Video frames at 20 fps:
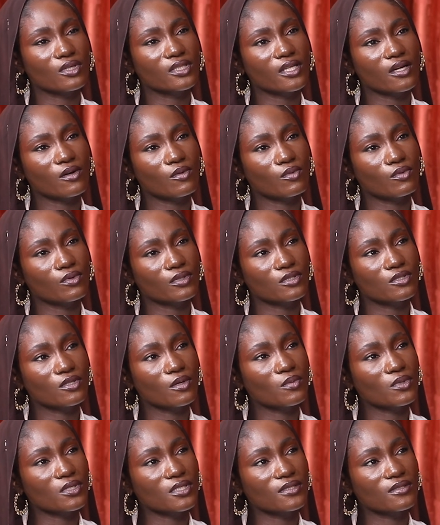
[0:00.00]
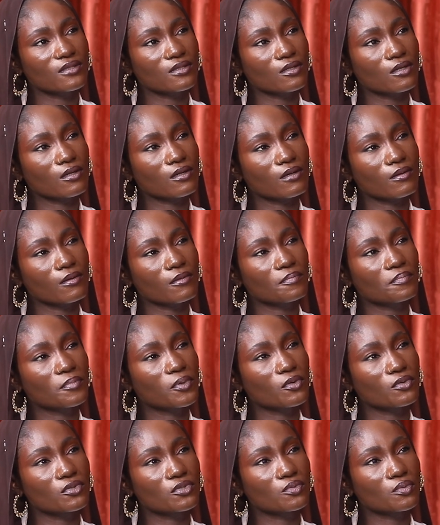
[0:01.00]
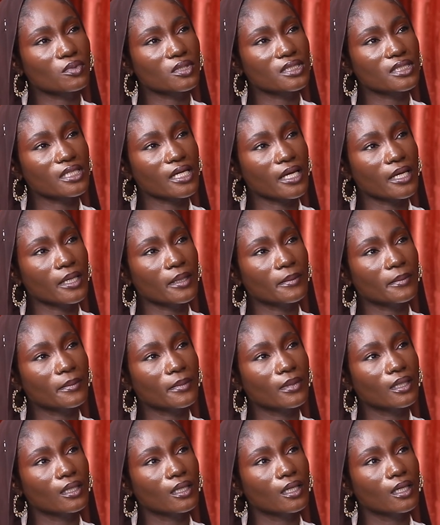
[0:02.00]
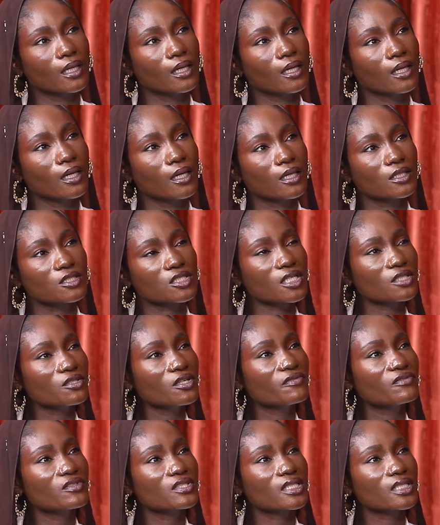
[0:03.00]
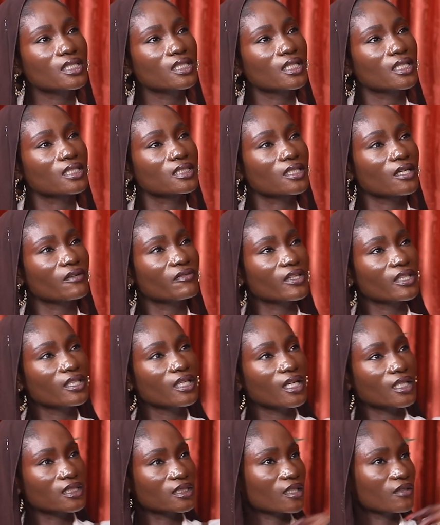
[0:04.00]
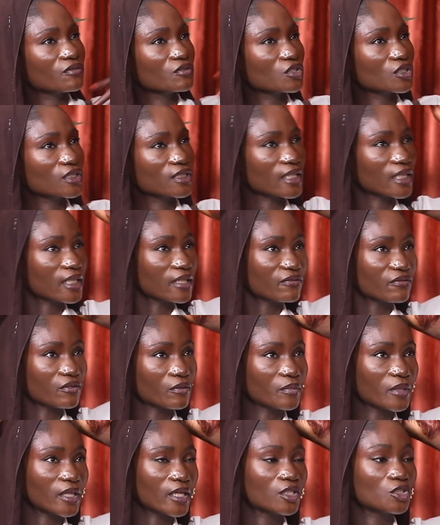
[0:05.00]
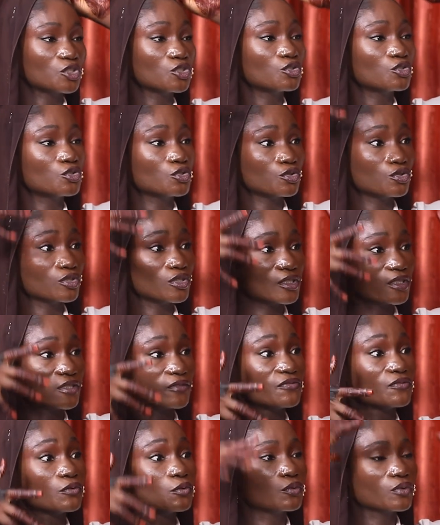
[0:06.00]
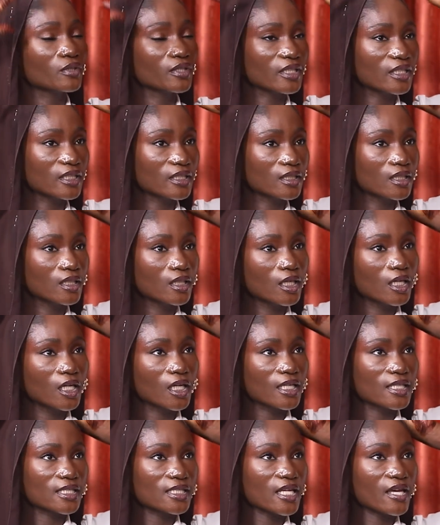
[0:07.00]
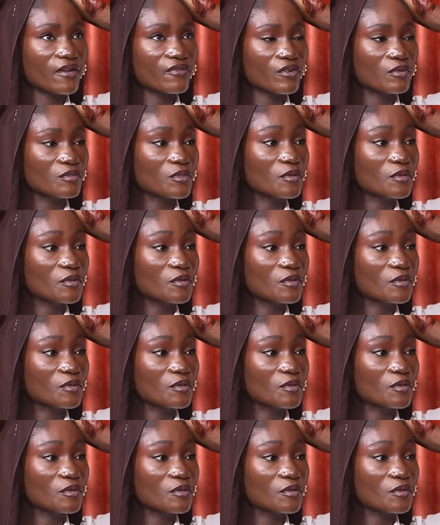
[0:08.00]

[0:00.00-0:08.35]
under someone's post one time. She had not even taken her scarf. I think her scarf just started from here. She used to use the full thing. It started from